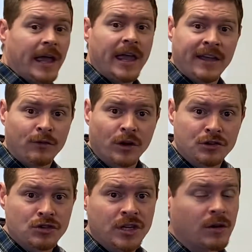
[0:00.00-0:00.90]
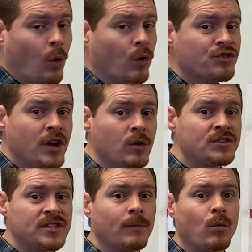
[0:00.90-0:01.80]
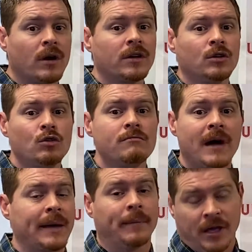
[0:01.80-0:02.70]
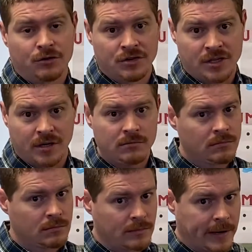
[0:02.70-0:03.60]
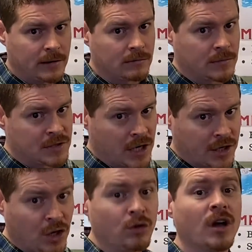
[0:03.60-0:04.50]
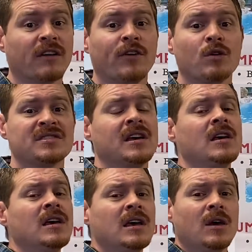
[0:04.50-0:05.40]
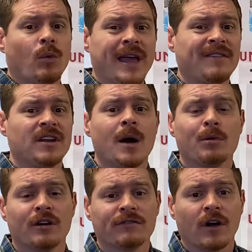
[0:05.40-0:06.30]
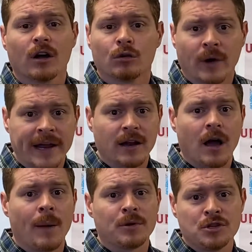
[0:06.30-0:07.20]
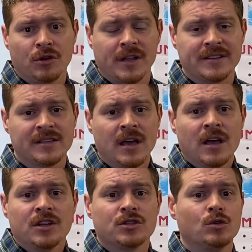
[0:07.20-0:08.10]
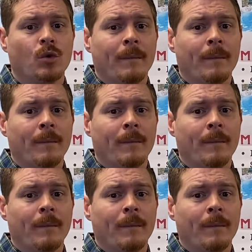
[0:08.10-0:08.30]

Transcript: if you're interested or know someone who might be interested, I'm talking to you young folks, we have a number of great opportunities to